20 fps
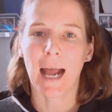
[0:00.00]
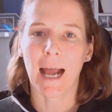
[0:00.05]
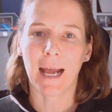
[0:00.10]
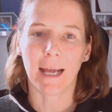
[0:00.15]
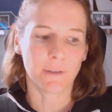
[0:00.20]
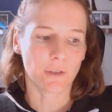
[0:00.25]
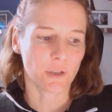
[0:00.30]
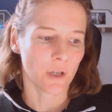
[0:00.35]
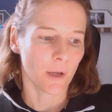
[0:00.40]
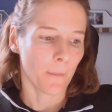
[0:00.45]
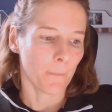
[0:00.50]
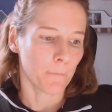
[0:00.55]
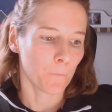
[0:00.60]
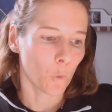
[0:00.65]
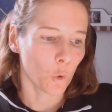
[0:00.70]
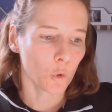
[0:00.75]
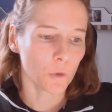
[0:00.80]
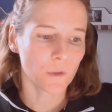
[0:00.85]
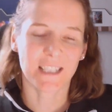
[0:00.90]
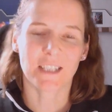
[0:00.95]
and
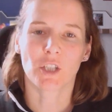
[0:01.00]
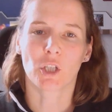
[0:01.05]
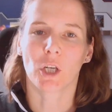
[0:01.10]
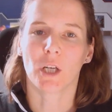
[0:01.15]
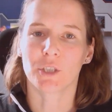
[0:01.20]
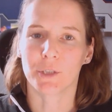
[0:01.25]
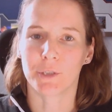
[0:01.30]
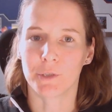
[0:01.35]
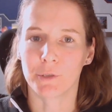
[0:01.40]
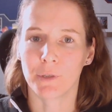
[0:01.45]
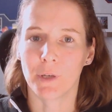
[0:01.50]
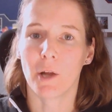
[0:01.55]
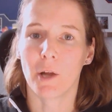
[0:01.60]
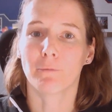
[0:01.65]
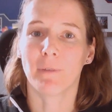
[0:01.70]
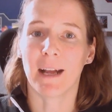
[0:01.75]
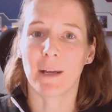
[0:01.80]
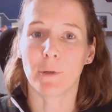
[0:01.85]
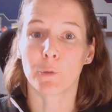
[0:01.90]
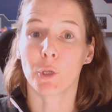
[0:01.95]
more discussion
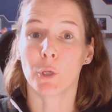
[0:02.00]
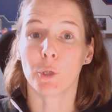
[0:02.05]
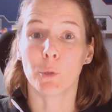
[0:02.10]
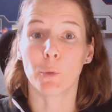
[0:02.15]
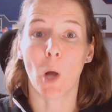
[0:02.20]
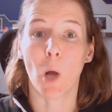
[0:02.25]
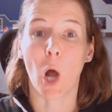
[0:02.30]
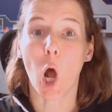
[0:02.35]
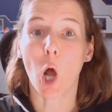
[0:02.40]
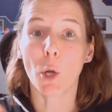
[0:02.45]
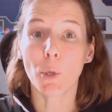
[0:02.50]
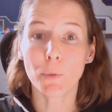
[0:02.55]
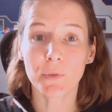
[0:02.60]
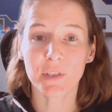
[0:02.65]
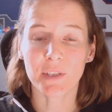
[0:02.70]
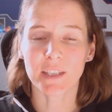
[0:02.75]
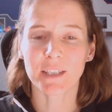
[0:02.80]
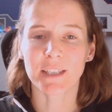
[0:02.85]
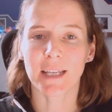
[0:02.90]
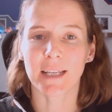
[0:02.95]
around who
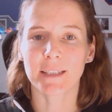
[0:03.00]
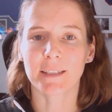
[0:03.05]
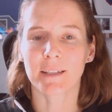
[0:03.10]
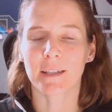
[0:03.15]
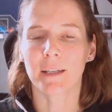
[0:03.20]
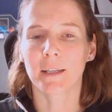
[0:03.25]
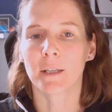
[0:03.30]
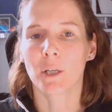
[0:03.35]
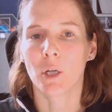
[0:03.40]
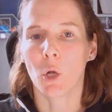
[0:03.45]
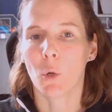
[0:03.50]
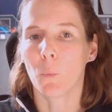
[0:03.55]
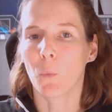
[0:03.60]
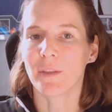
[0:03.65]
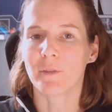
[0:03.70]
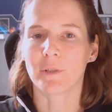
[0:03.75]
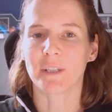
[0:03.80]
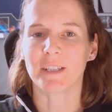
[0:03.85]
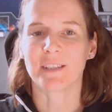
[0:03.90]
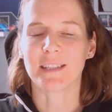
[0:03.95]
owns the data,
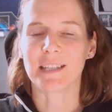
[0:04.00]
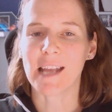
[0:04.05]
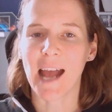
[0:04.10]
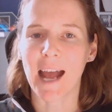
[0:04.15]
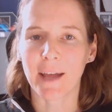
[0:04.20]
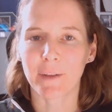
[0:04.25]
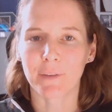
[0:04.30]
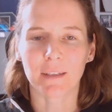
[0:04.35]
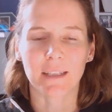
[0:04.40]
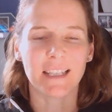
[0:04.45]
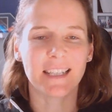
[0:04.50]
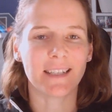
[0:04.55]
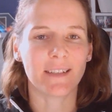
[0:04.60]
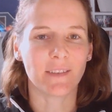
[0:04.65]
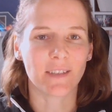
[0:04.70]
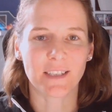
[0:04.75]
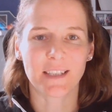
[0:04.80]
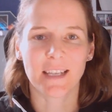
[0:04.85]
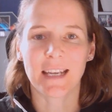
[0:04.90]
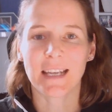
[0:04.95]
whether it's the athlete,
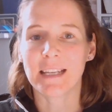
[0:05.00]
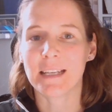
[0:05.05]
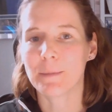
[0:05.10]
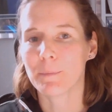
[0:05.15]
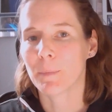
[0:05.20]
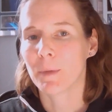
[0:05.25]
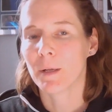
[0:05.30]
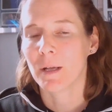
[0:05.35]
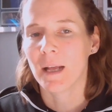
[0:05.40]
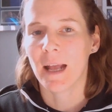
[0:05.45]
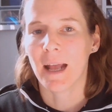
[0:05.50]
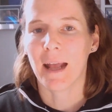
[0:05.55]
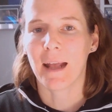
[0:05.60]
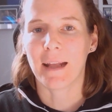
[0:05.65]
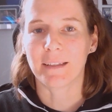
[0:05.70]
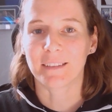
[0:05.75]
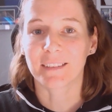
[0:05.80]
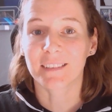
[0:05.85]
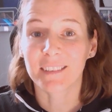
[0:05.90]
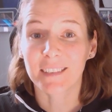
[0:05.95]
the team,
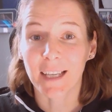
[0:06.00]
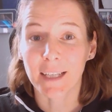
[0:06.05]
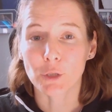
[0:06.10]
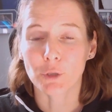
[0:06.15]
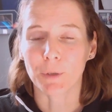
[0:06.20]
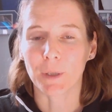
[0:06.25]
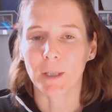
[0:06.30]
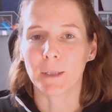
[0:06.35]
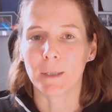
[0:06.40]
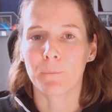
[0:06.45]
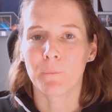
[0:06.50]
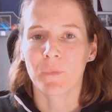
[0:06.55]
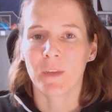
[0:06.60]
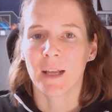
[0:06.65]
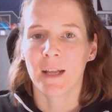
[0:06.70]
etc.